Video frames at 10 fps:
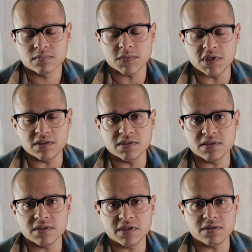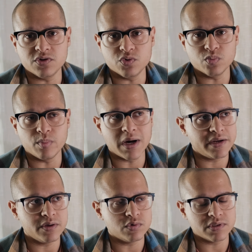Needless to say, the new
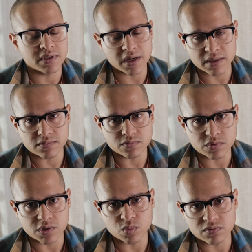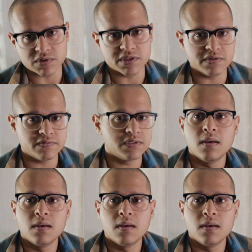body was not really well received.